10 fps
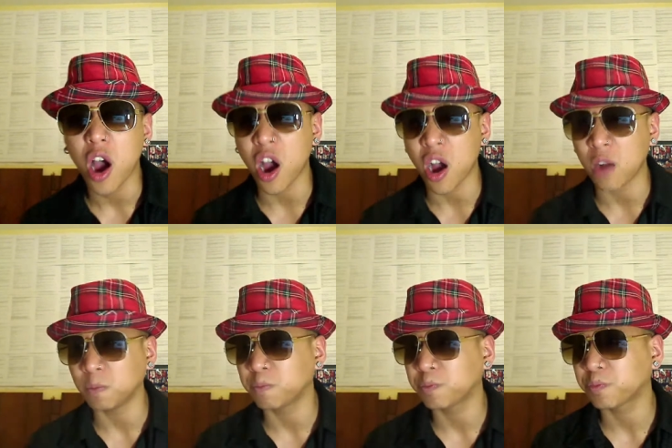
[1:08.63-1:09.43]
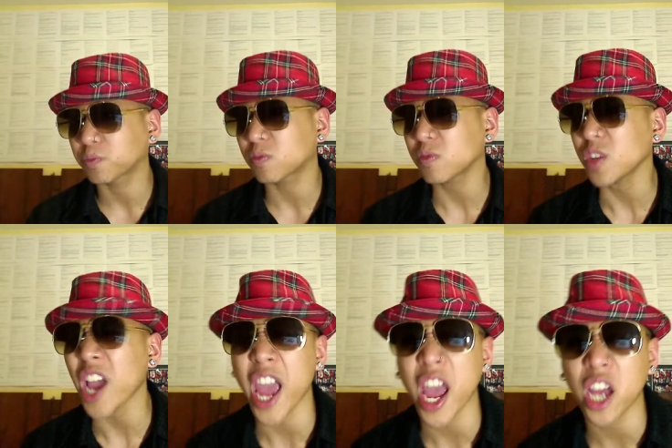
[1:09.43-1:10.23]
Um,
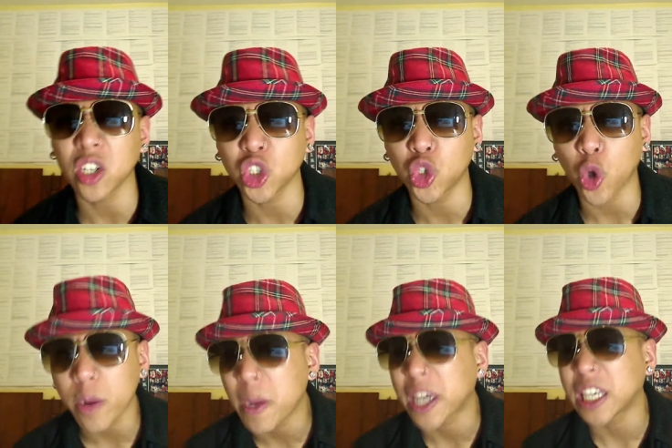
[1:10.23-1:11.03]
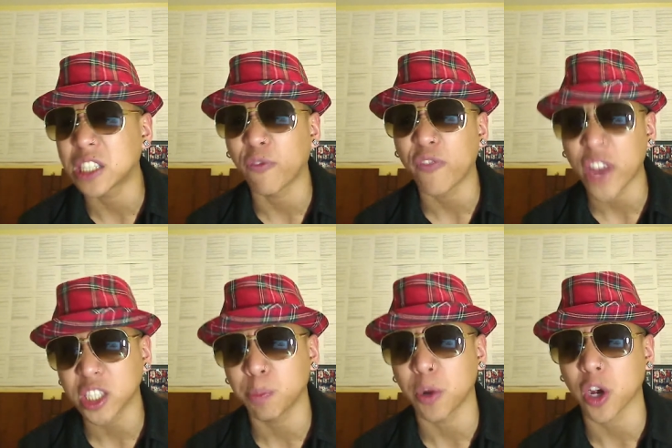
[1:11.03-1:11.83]
and join Mikey's
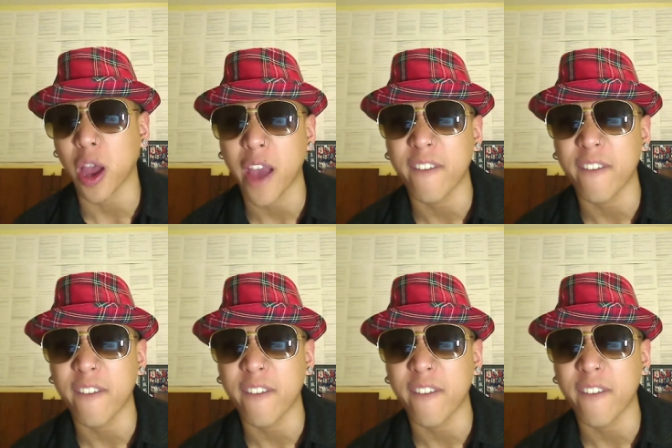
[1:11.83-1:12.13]
Facebook